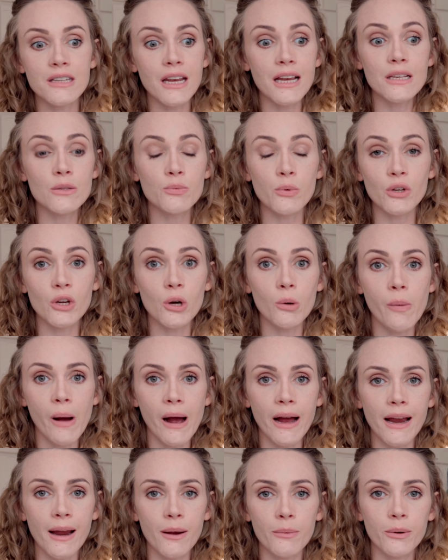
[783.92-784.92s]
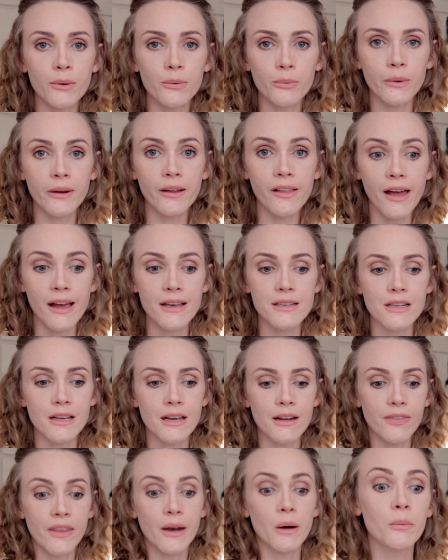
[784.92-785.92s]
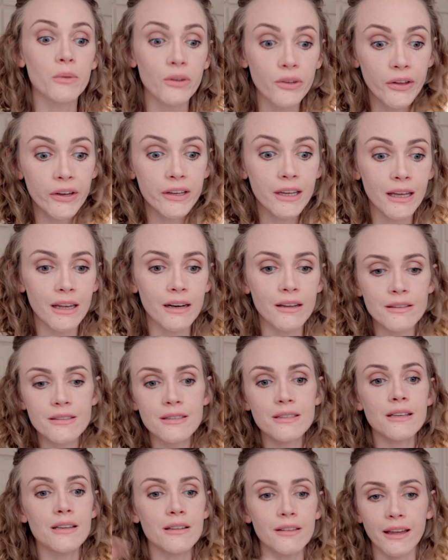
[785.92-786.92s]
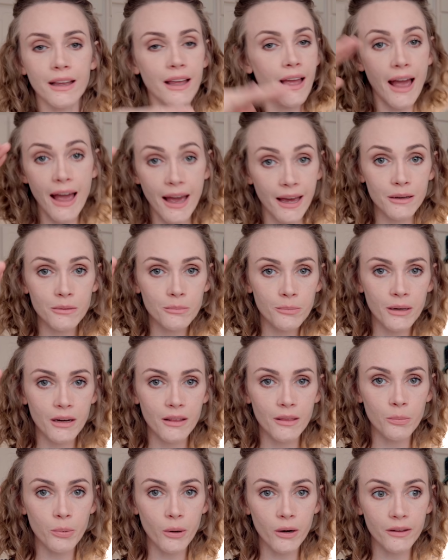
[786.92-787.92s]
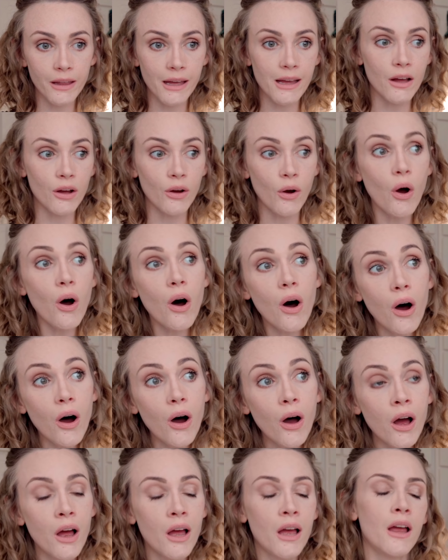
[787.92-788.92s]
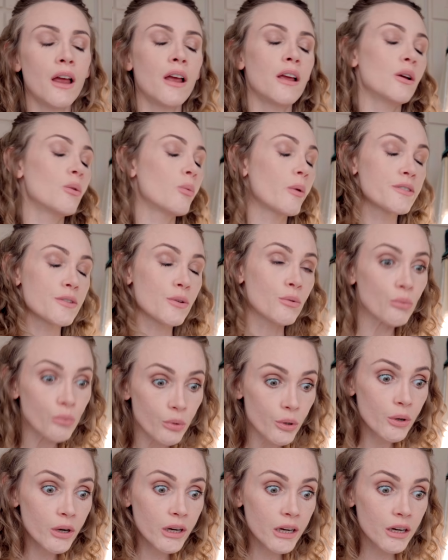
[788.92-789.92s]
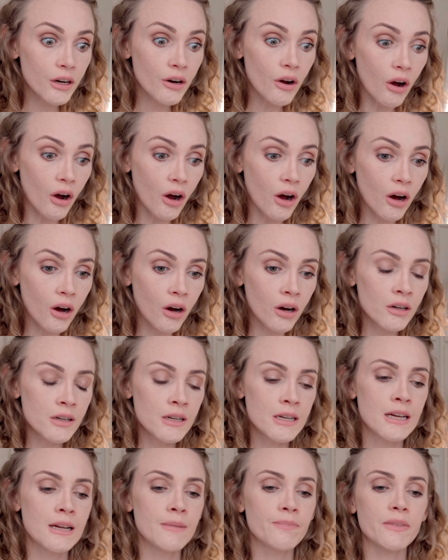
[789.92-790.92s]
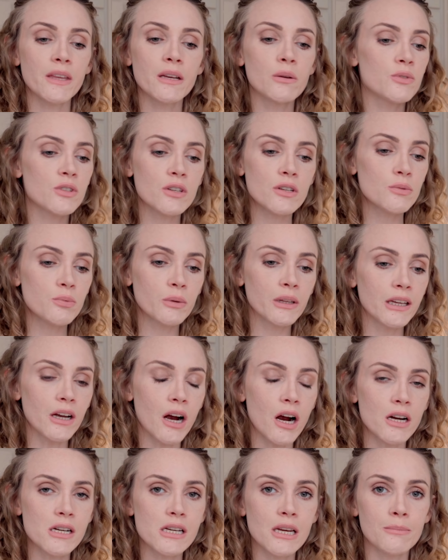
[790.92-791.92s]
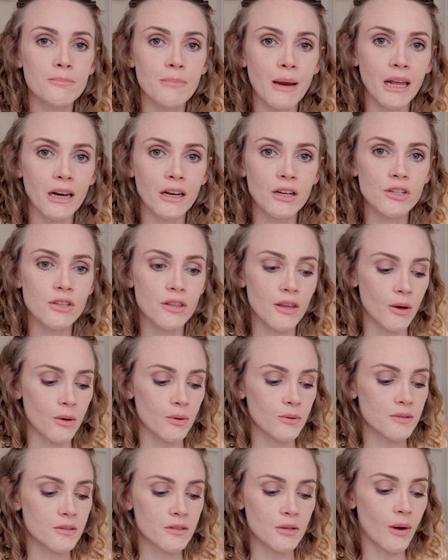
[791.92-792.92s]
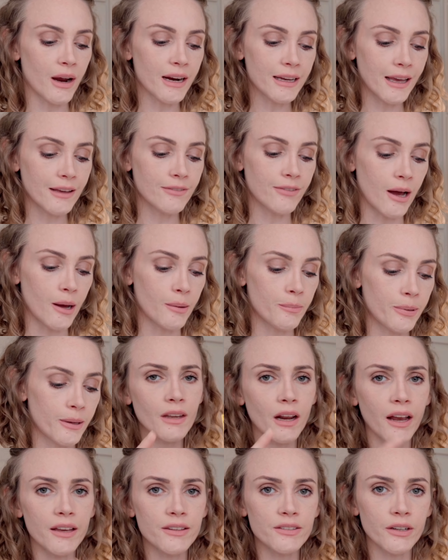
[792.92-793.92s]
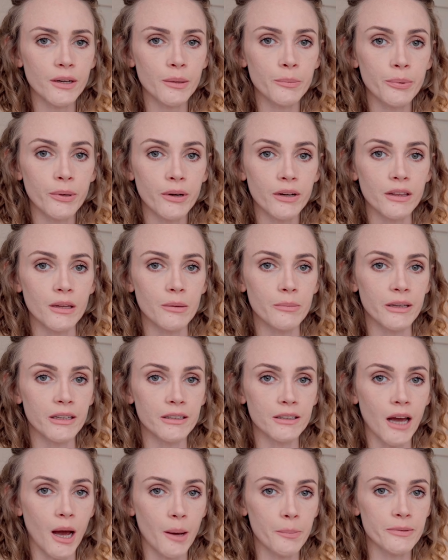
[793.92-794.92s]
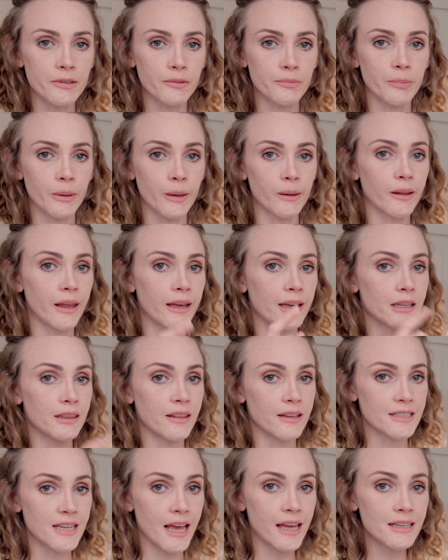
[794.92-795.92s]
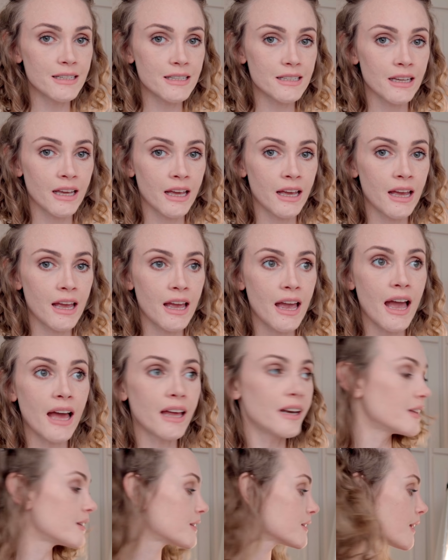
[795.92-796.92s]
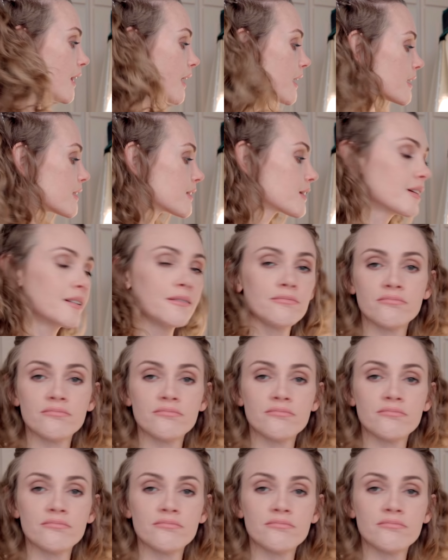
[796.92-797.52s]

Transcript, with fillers: days would go by, I wouldn't realize it, and then I would look in and see like it hadn't been in the perlite at all, it wasn't rooting at all, and it was just really hard to manage those. So I gave up. I started putting them in cups of perlite in the tent, and it's like